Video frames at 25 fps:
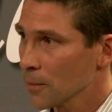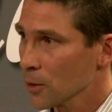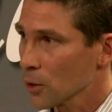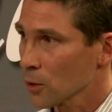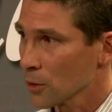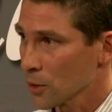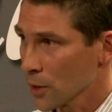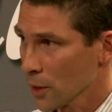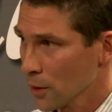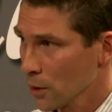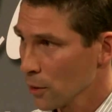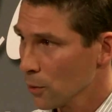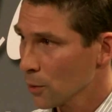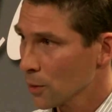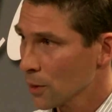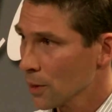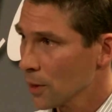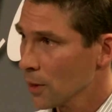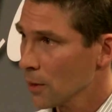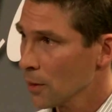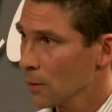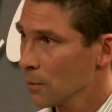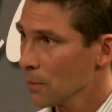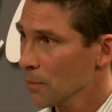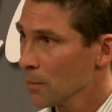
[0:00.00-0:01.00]

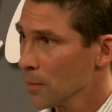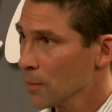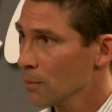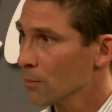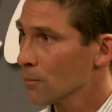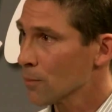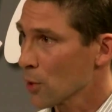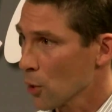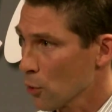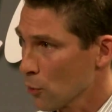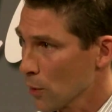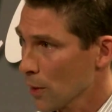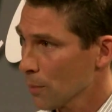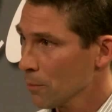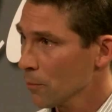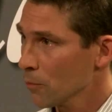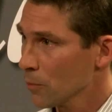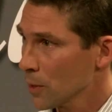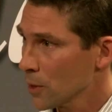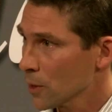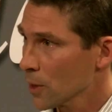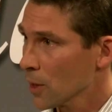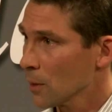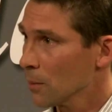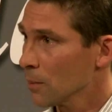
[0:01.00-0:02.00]
continuity program,
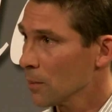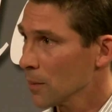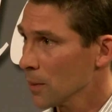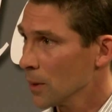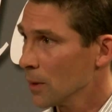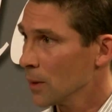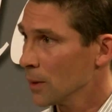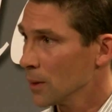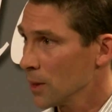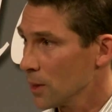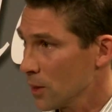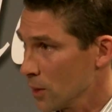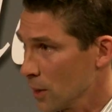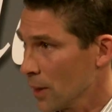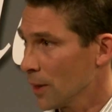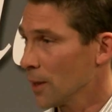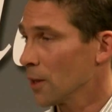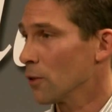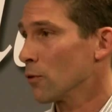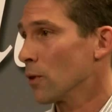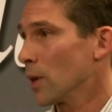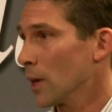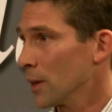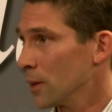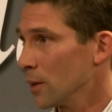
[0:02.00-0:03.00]
which I'm
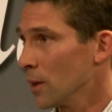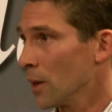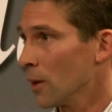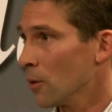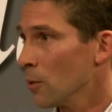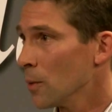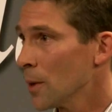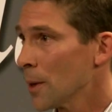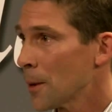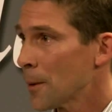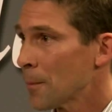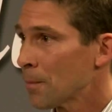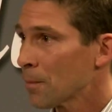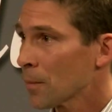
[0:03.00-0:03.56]
designing right now.